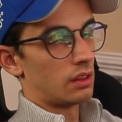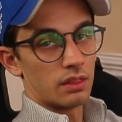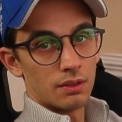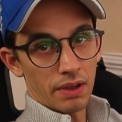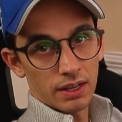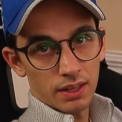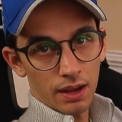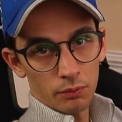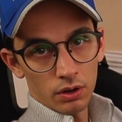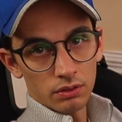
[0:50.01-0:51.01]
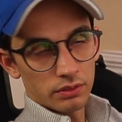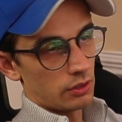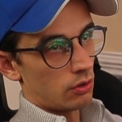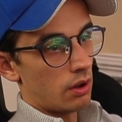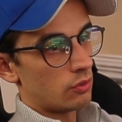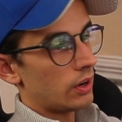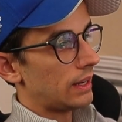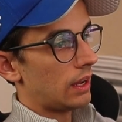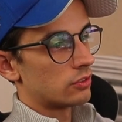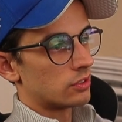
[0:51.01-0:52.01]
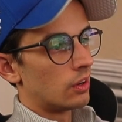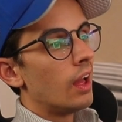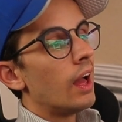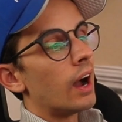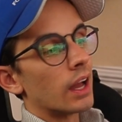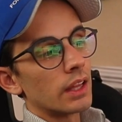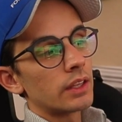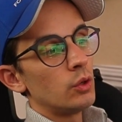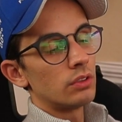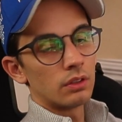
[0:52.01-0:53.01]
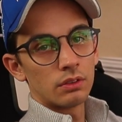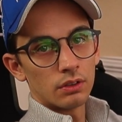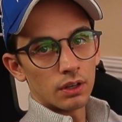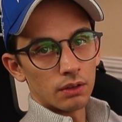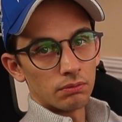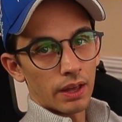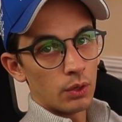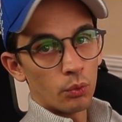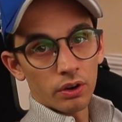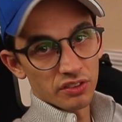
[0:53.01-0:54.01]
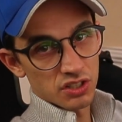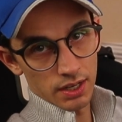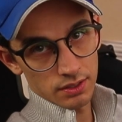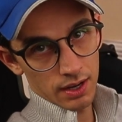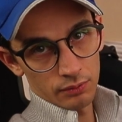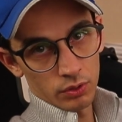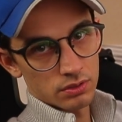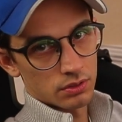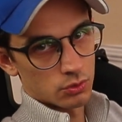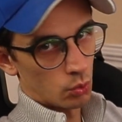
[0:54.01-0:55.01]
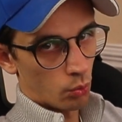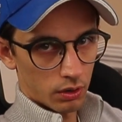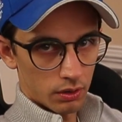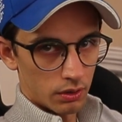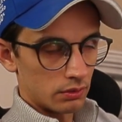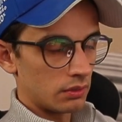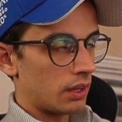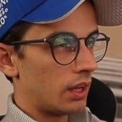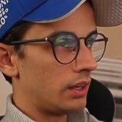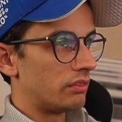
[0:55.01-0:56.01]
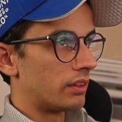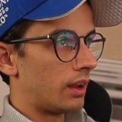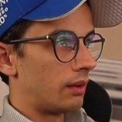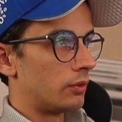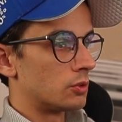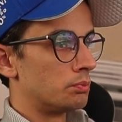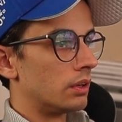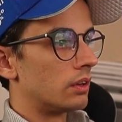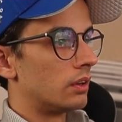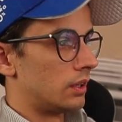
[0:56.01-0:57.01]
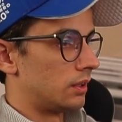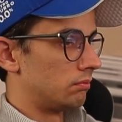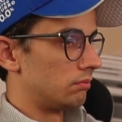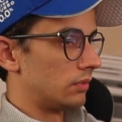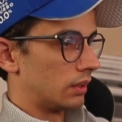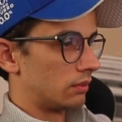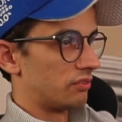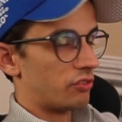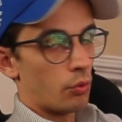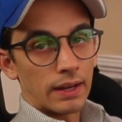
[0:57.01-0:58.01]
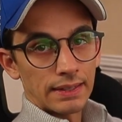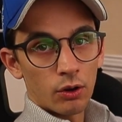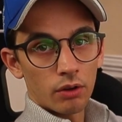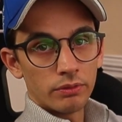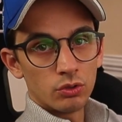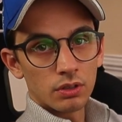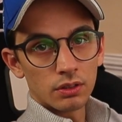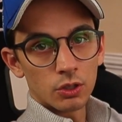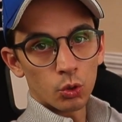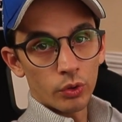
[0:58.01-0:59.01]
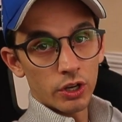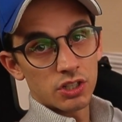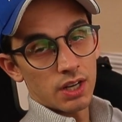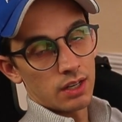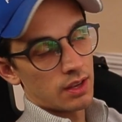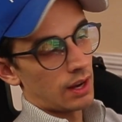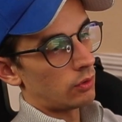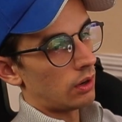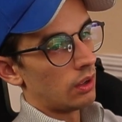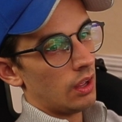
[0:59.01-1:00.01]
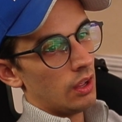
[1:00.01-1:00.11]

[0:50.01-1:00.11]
The main camera that you're on right now. So I like using any one of the chase cameras. This will work on any of the cameras, but like for right now, I'm using the rear chase camera.